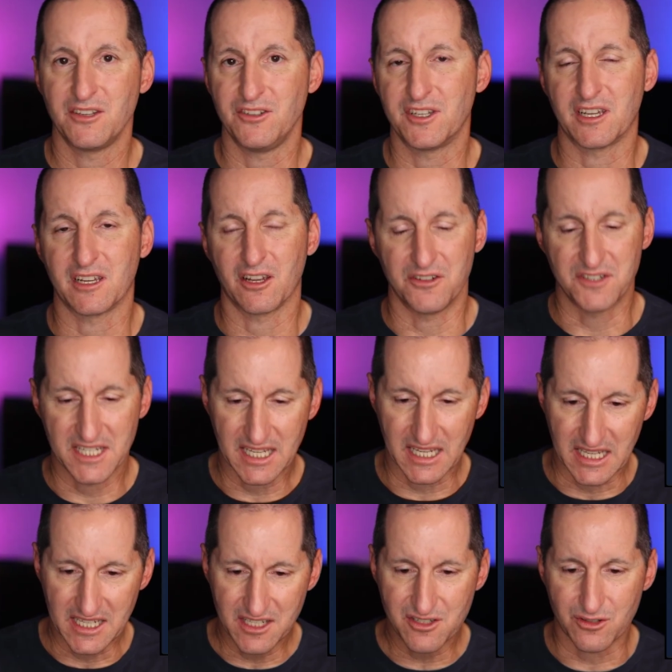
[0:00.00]
You can go
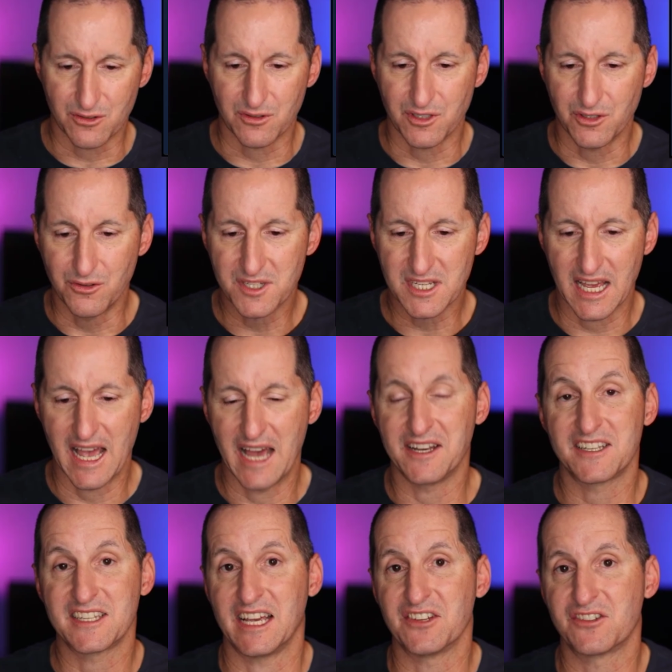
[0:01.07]
digging into user
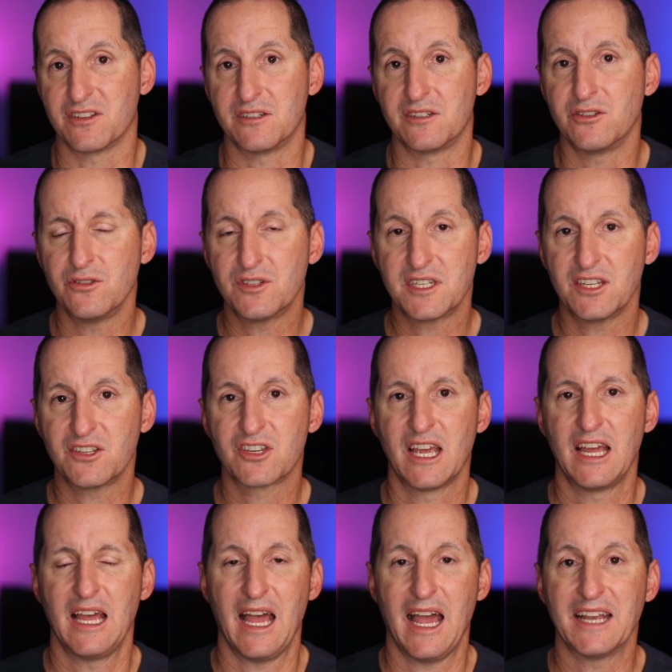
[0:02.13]
annotations usage
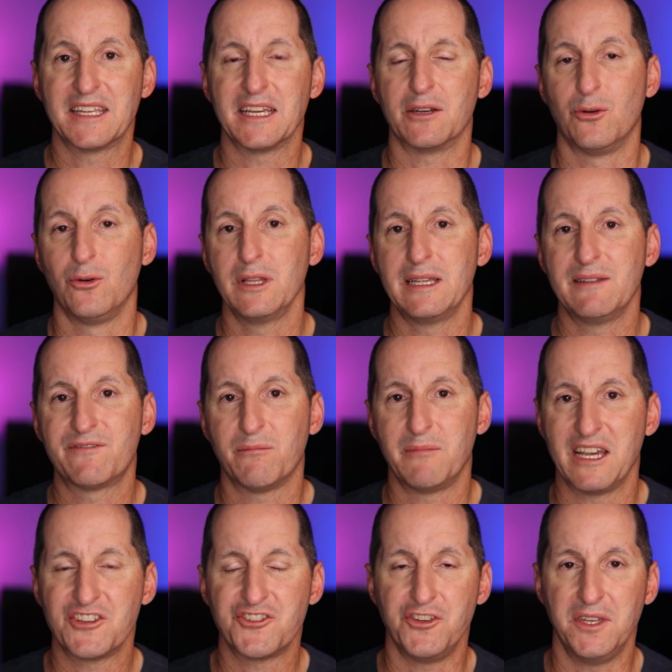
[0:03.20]
and get all the
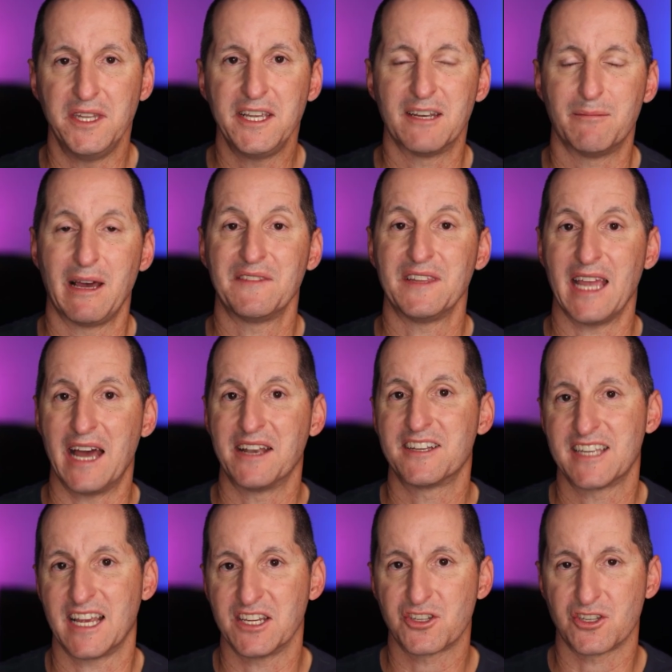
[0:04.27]
information you need about the
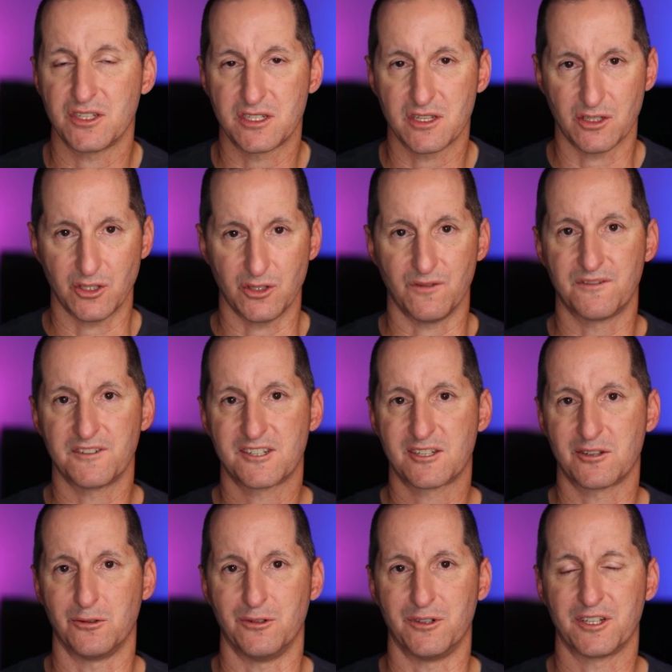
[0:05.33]
annotations you've
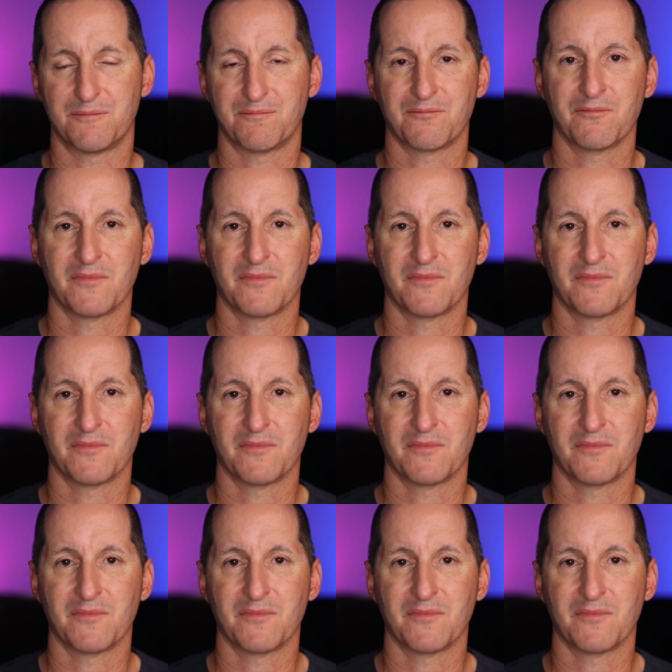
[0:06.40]
stored.